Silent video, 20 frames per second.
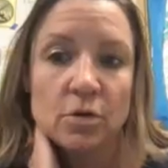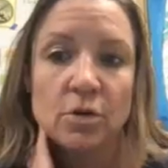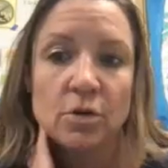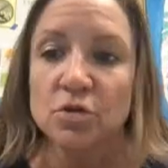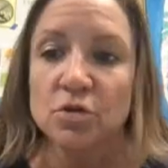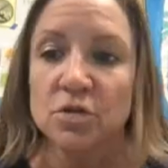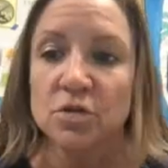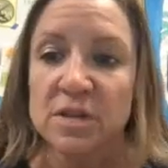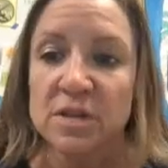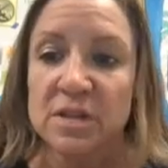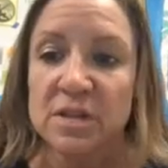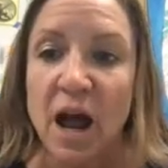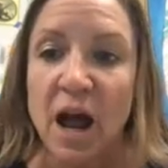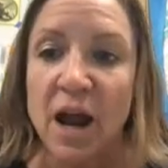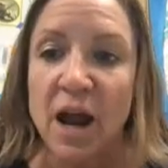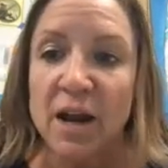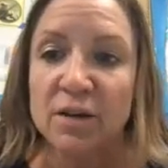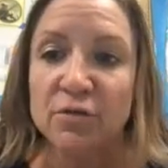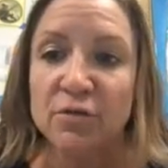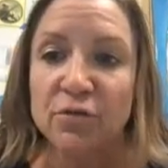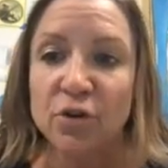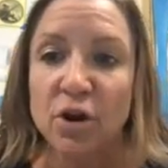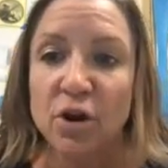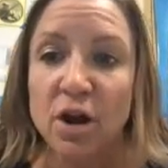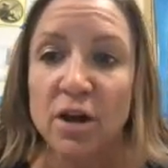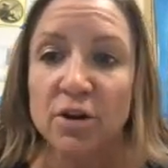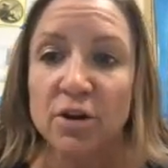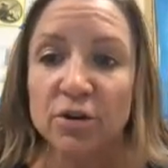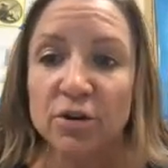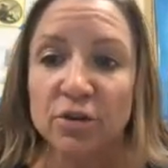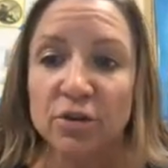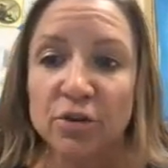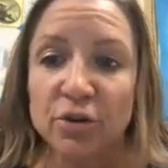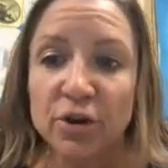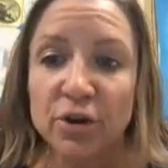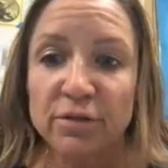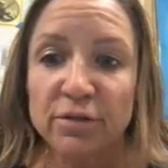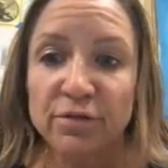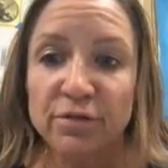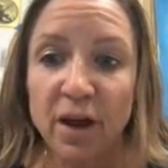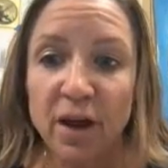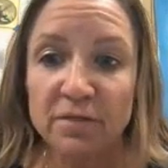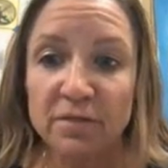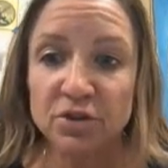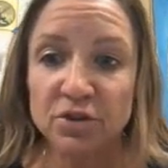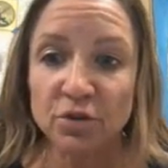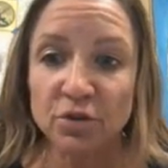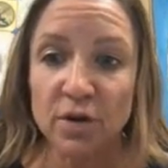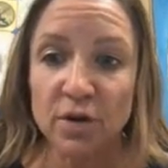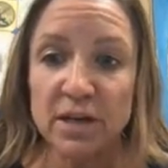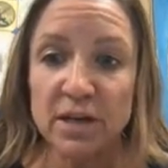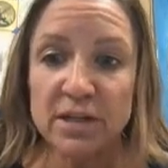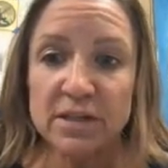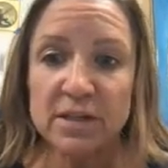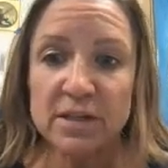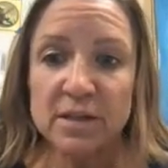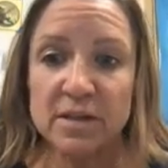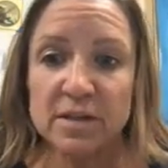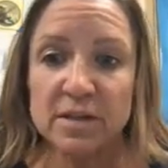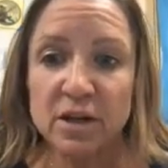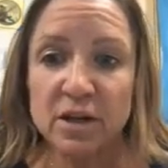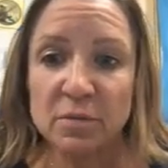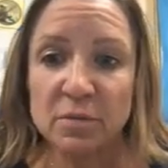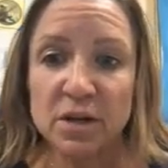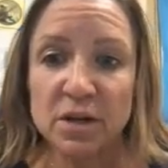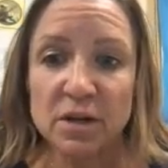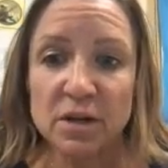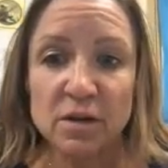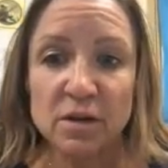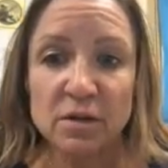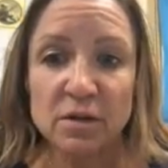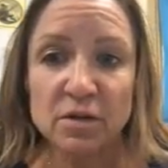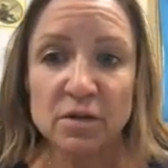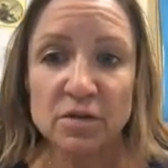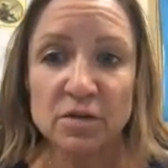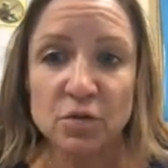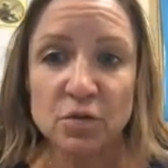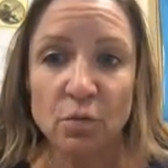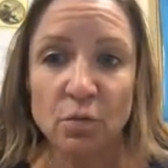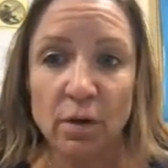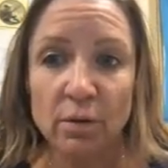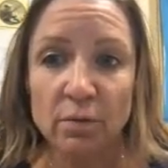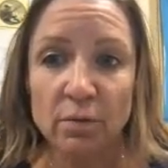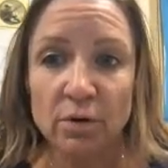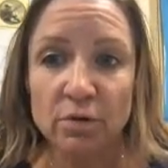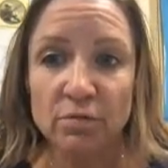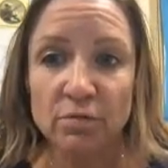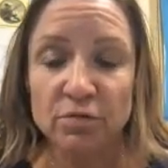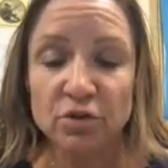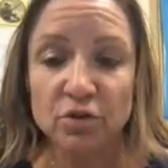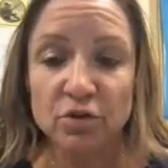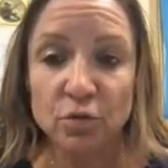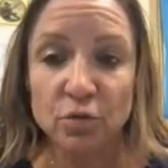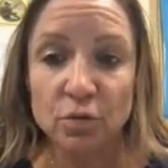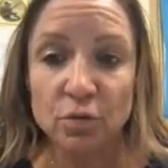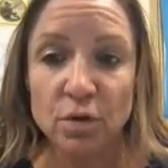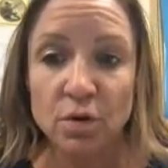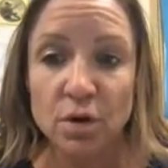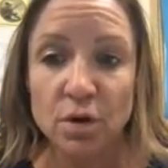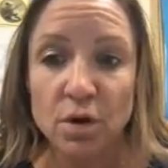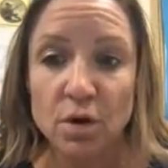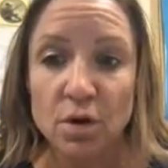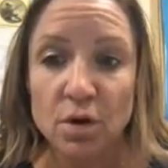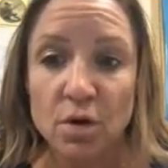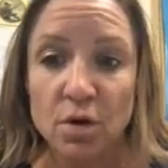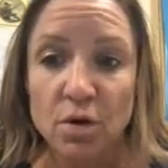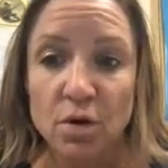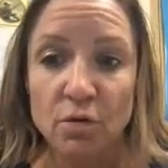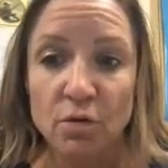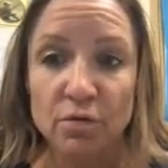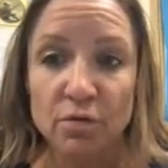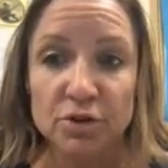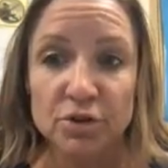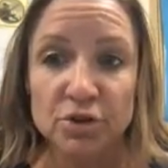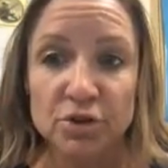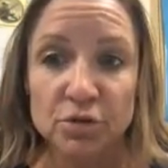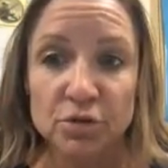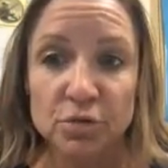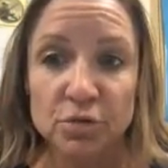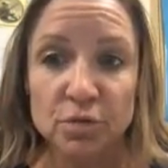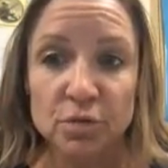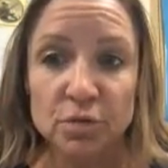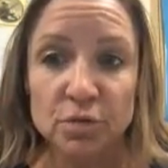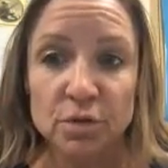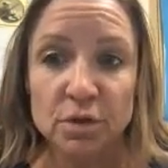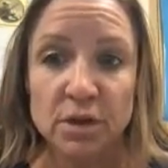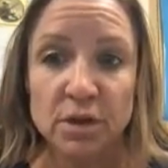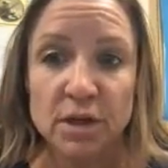So the sine for 135 degrees is going to be the square root of 2 over 2.